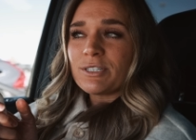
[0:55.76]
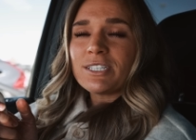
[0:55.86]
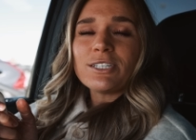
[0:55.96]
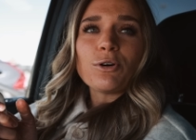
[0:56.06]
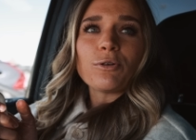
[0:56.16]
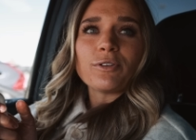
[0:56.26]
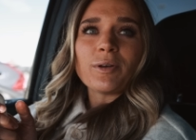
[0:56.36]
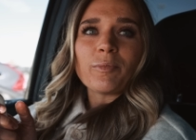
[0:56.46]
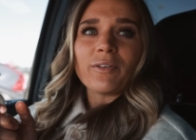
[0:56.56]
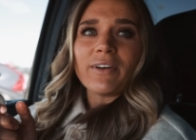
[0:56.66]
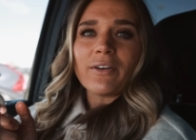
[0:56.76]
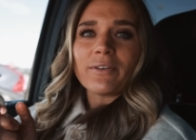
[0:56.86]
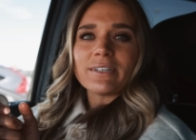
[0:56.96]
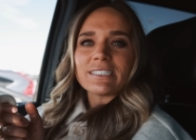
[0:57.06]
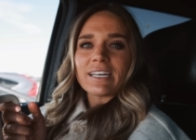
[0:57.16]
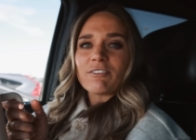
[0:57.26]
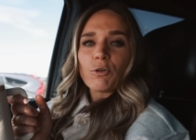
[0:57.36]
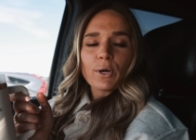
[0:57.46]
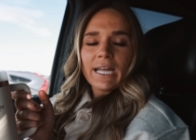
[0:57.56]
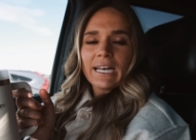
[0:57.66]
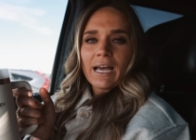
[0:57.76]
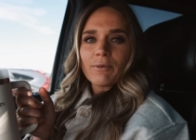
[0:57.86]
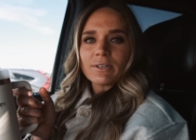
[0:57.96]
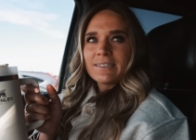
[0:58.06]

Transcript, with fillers: what's the total number of hours like 48 hours